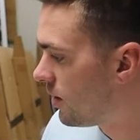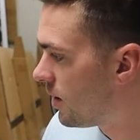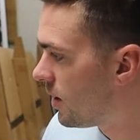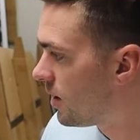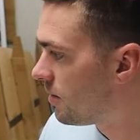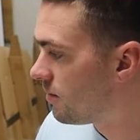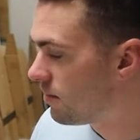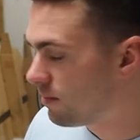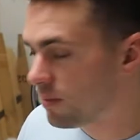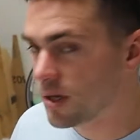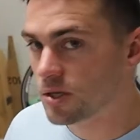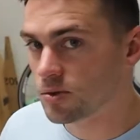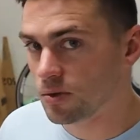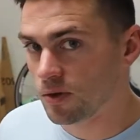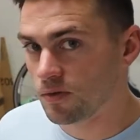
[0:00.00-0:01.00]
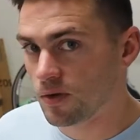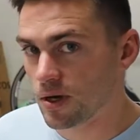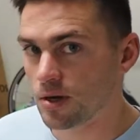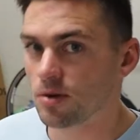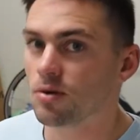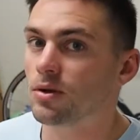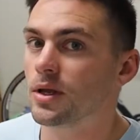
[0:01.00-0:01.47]
But it's really
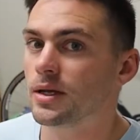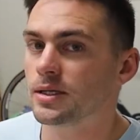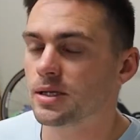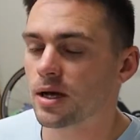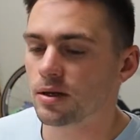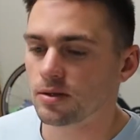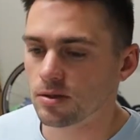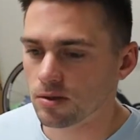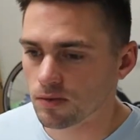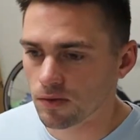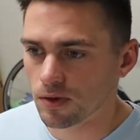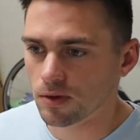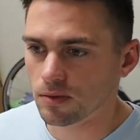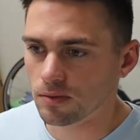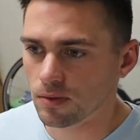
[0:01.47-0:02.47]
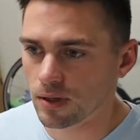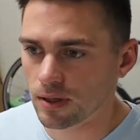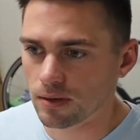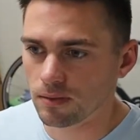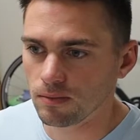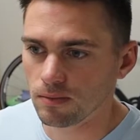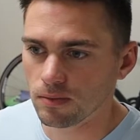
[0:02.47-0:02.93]
fucking cold outside, so there's very like
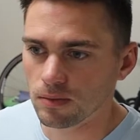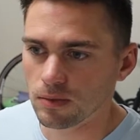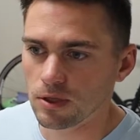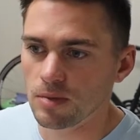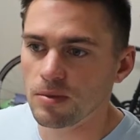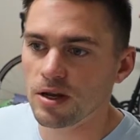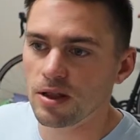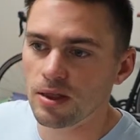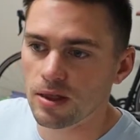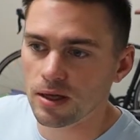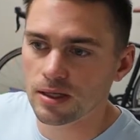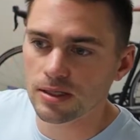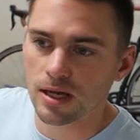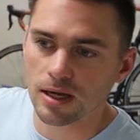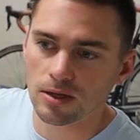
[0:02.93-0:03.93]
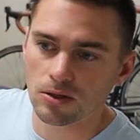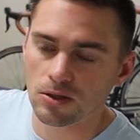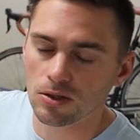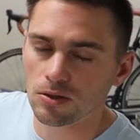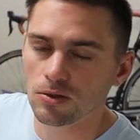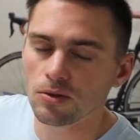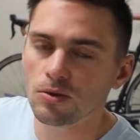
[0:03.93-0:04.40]
limited things I can
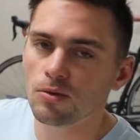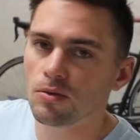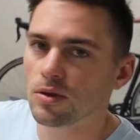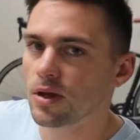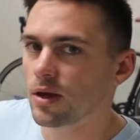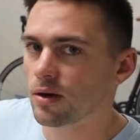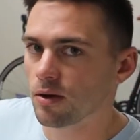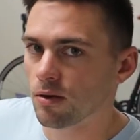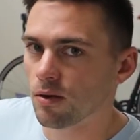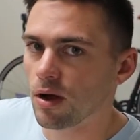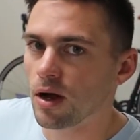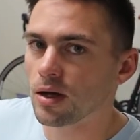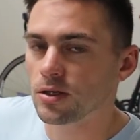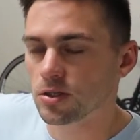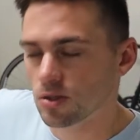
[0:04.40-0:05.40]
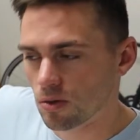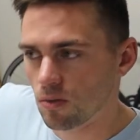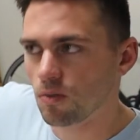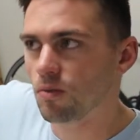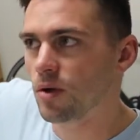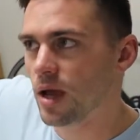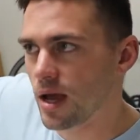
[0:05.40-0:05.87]
do without a garage
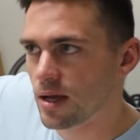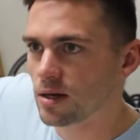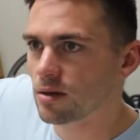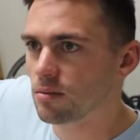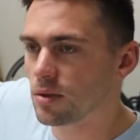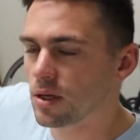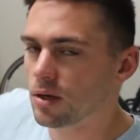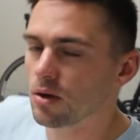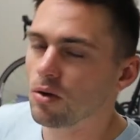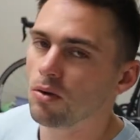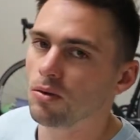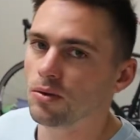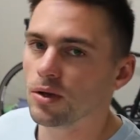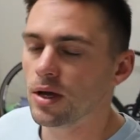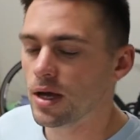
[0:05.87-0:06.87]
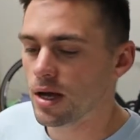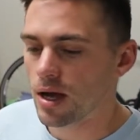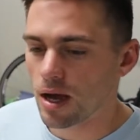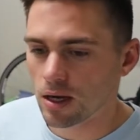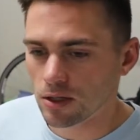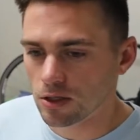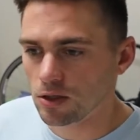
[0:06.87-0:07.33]
and it being cold.
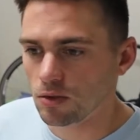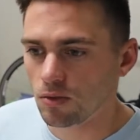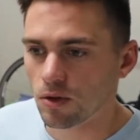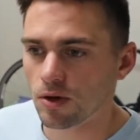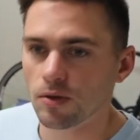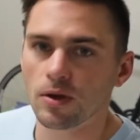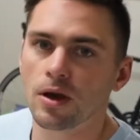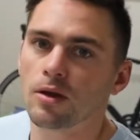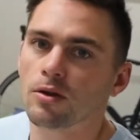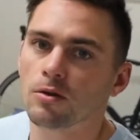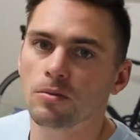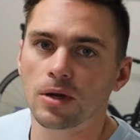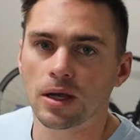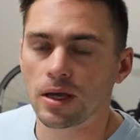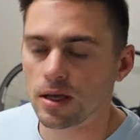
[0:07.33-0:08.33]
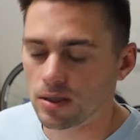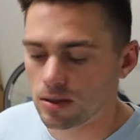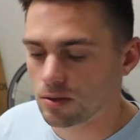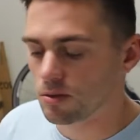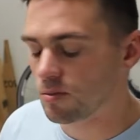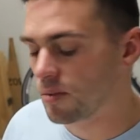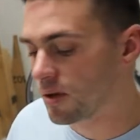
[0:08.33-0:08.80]
I can do one or the other, but I can't
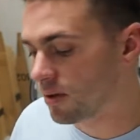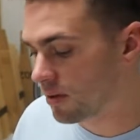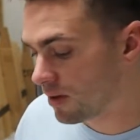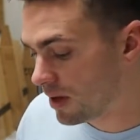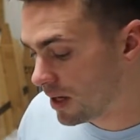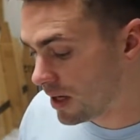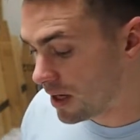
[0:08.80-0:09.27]
do it both.